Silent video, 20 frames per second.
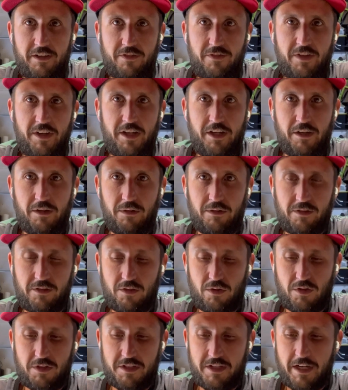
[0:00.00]
videos
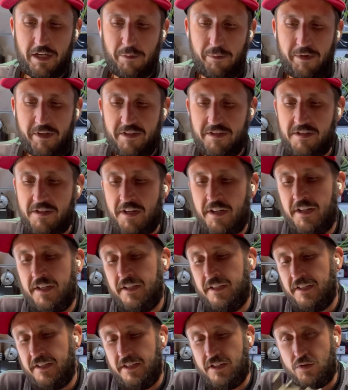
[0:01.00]
or segments,
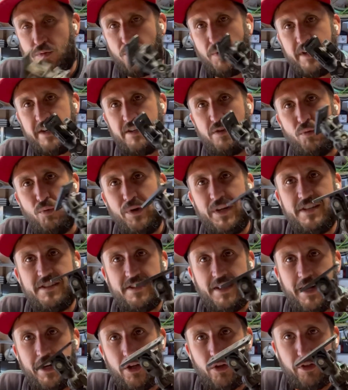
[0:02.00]
is
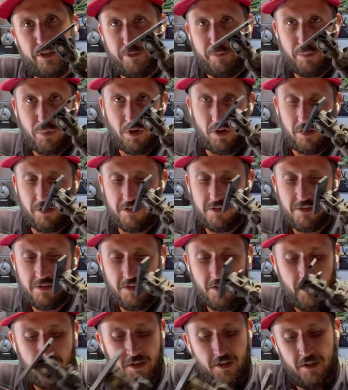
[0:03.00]
recycling parts.
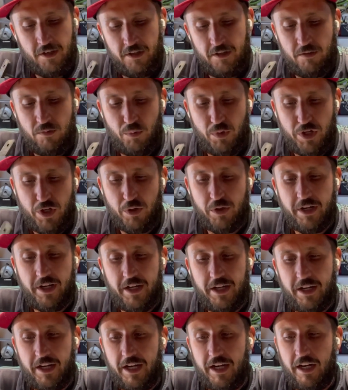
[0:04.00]
When you
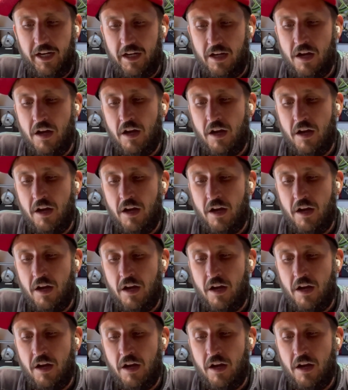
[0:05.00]
get a